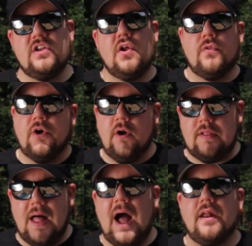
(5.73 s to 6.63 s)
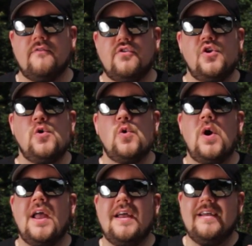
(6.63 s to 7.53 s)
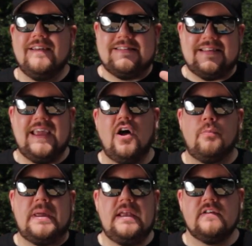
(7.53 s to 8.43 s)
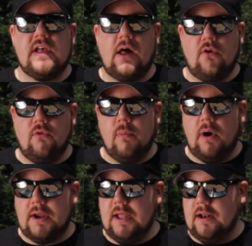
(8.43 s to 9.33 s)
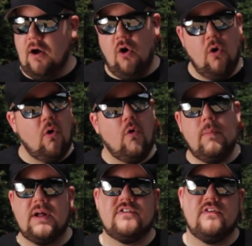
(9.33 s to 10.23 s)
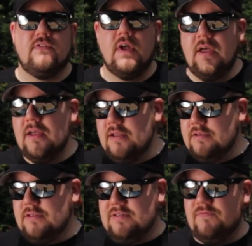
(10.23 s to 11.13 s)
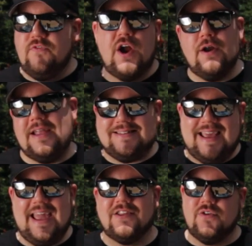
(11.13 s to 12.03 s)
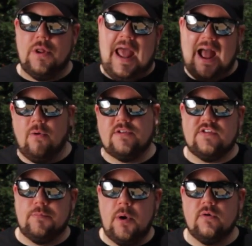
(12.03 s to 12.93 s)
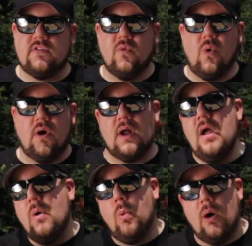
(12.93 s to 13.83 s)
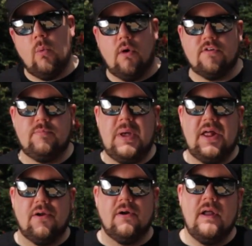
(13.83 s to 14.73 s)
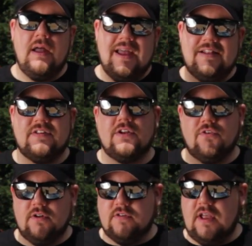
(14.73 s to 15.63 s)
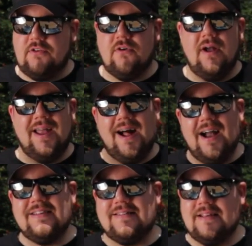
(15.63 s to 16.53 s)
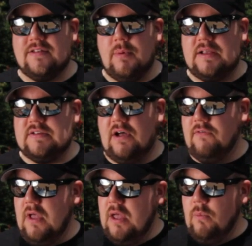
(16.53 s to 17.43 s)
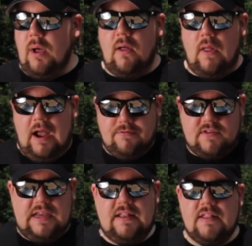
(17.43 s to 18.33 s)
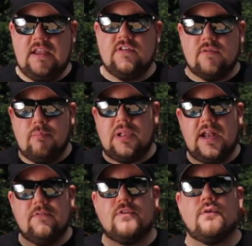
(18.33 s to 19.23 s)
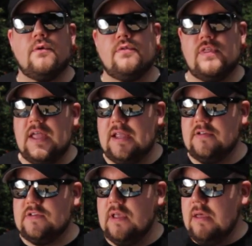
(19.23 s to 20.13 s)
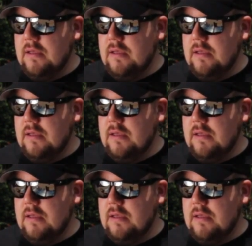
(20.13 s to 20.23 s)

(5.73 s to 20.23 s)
you know, there are a lot of new CLPs out on the market, a whole bunch of varying takes on how it's supposed to work, what works better, etc., etc. And I said to myself, well, I've seen these plate of truth things